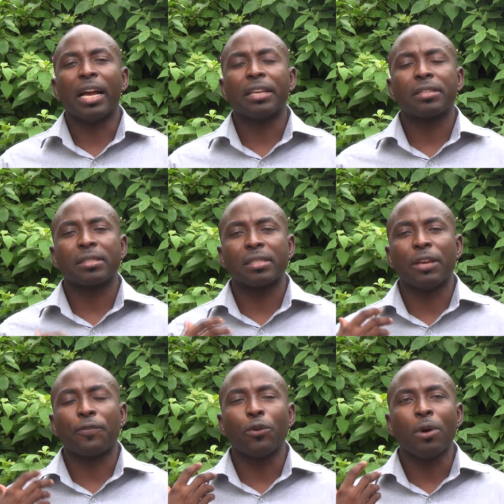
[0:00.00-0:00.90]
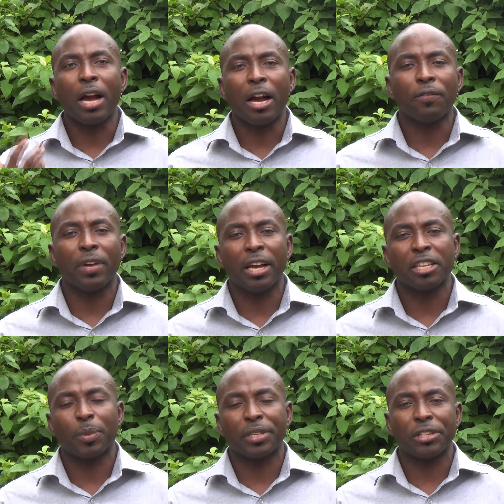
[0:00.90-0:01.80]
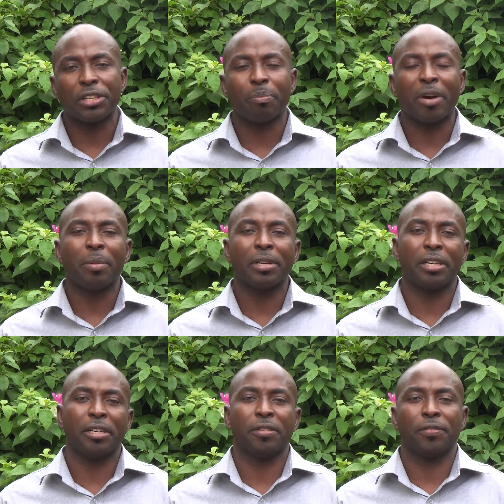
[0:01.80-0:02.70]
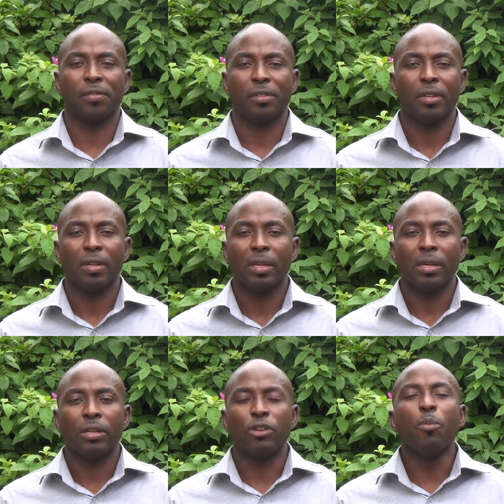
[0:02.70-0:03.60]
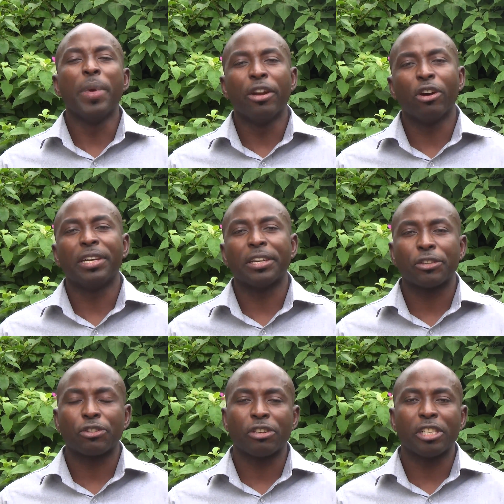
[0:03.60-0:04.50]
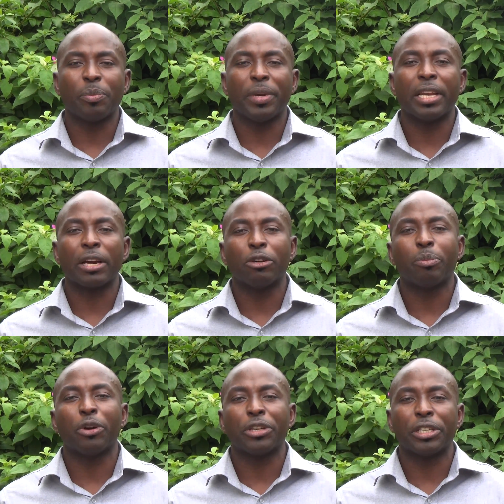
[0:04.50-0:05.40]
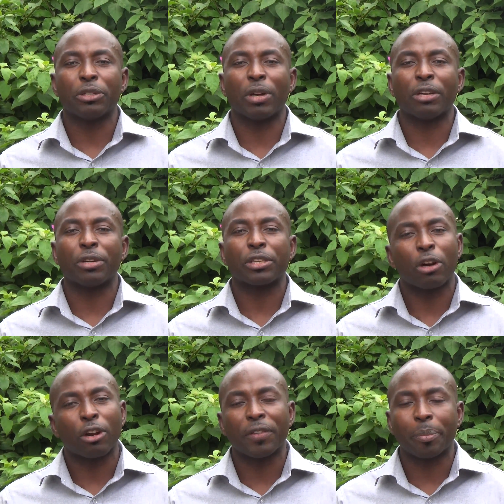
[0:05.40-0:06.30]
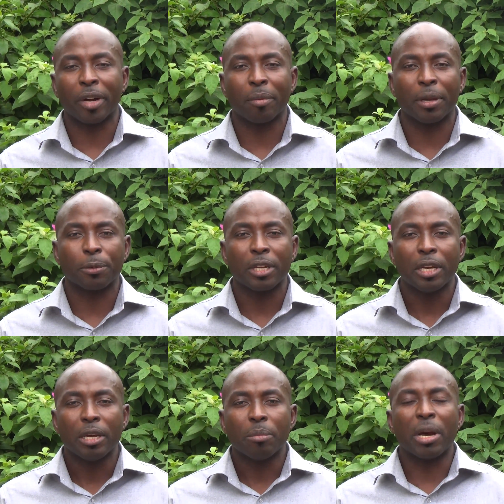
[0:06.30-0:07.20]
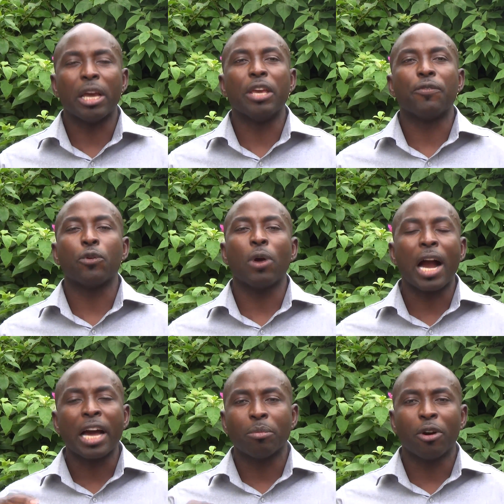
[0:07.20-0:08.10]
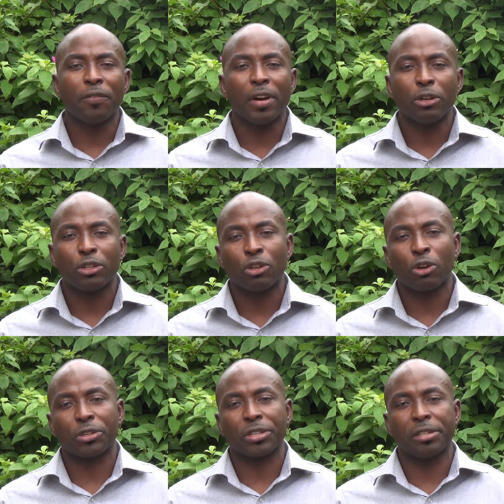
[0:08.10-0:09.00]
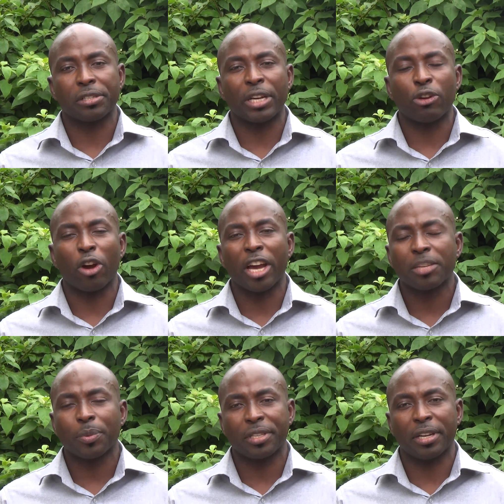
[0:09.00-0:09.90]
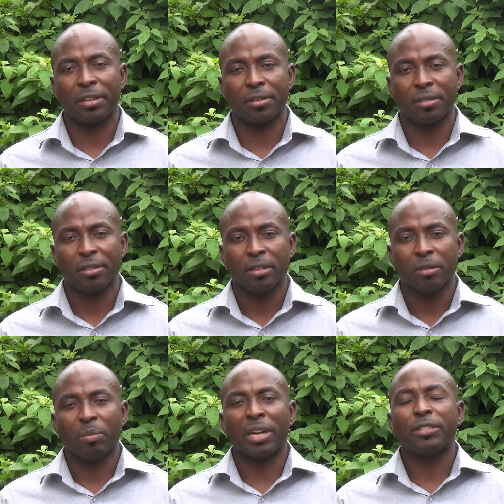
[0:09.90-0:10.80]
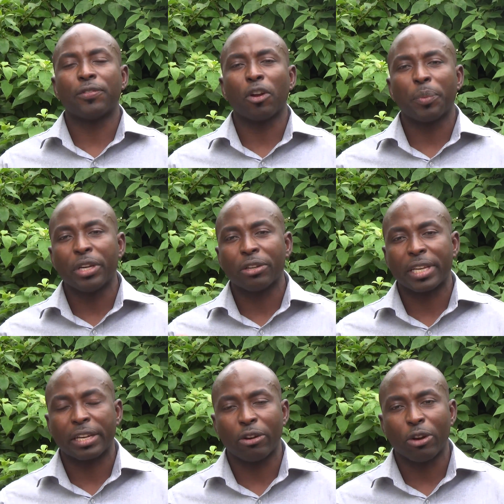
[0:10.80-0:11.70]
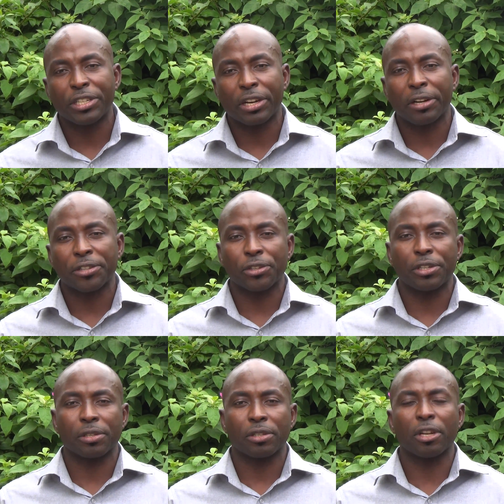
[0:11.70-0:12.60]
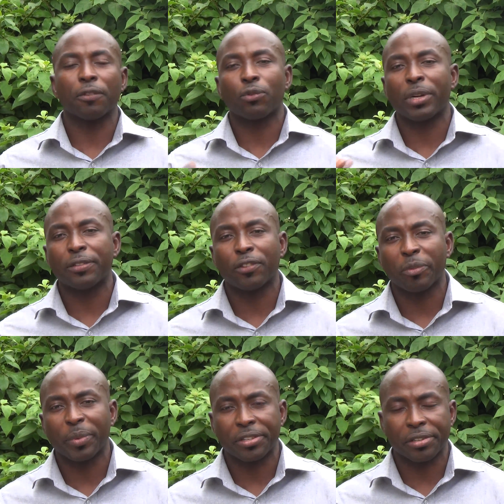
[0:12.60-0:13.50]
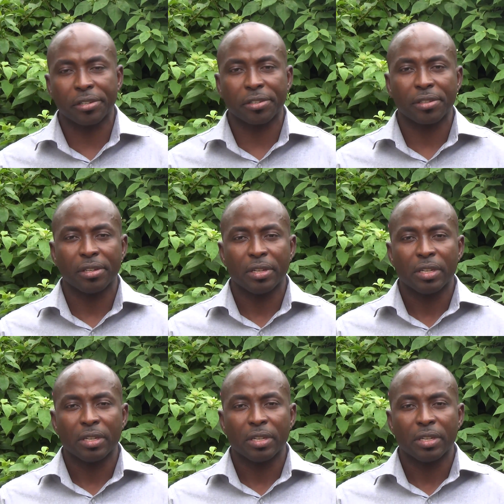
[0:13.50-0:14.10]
if you have the expertise in public health, you may not necessarily be in a good position to address all of the problems. But if you add more value to your skills and your expertise by developing your technological skills, software development skills,